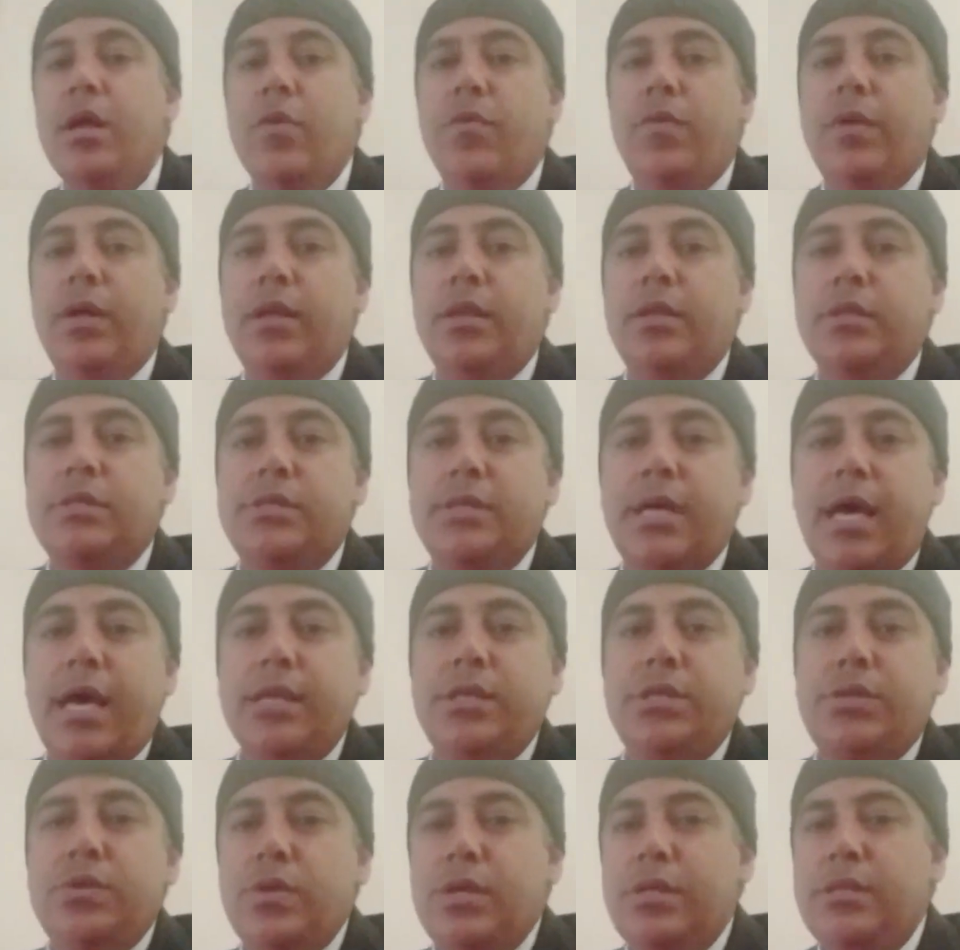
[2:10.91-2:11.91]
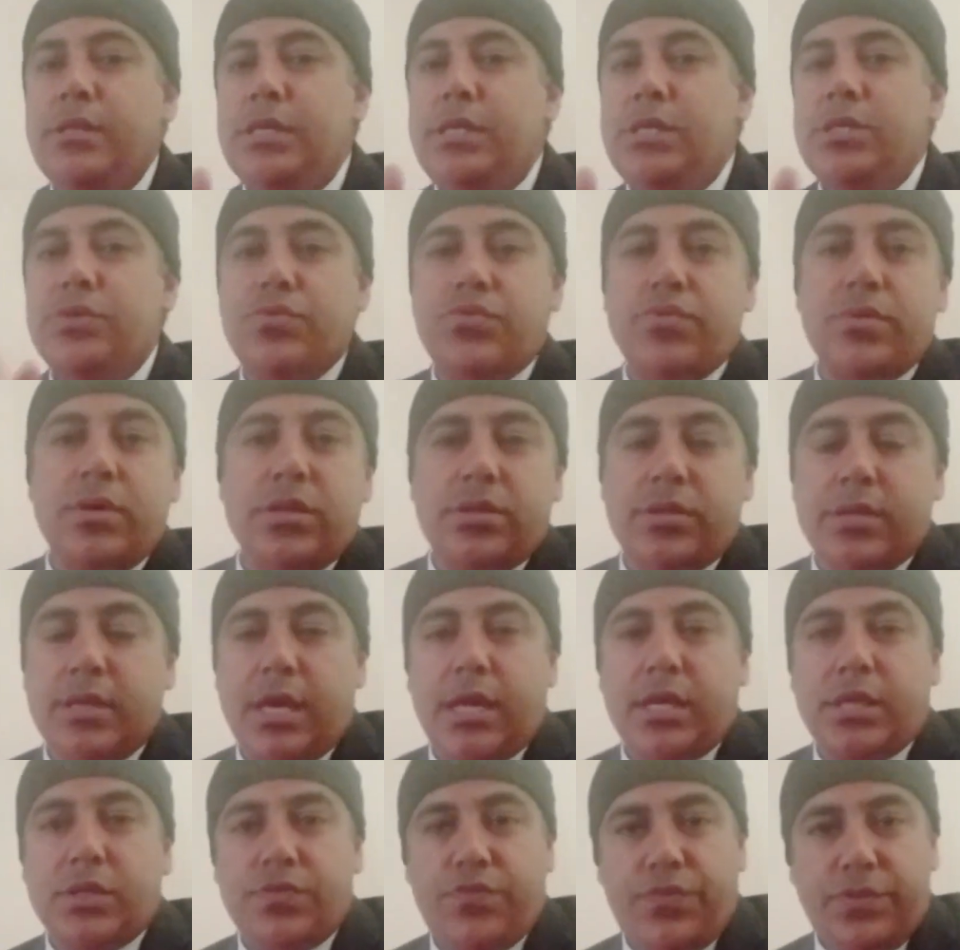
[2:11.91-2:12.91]
Well, start doing these three
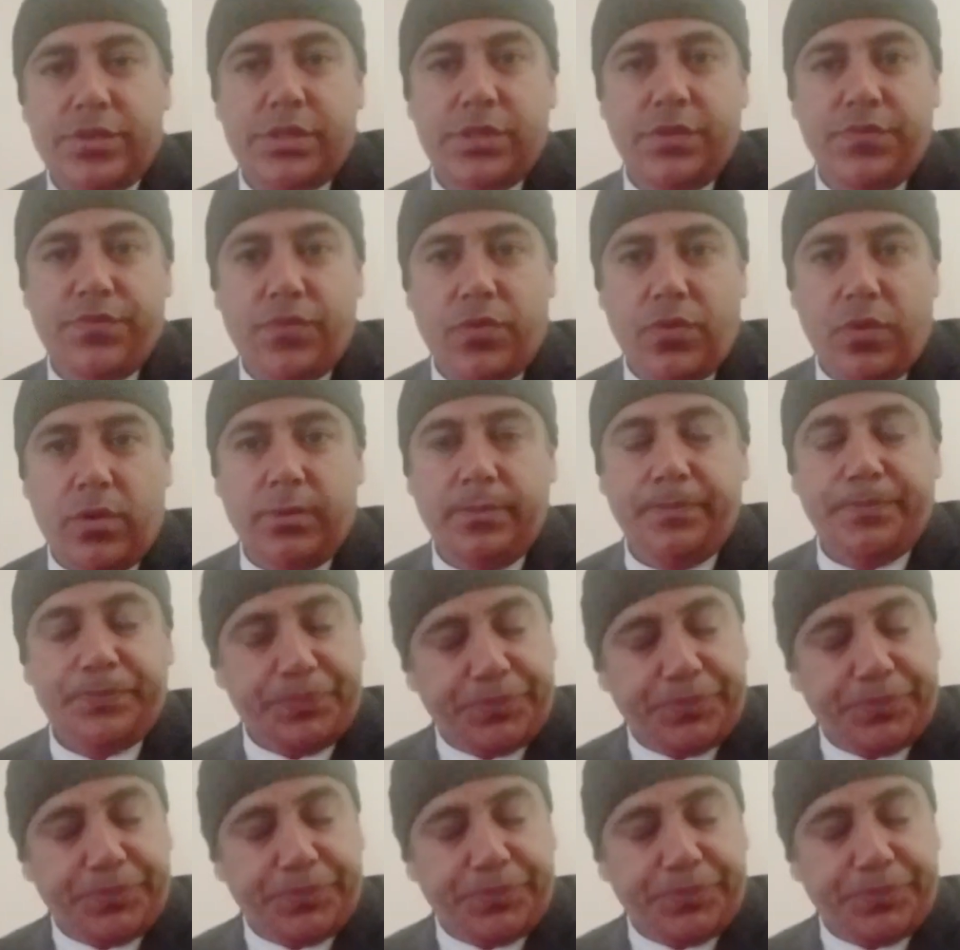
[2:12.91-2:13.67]
things. First of all,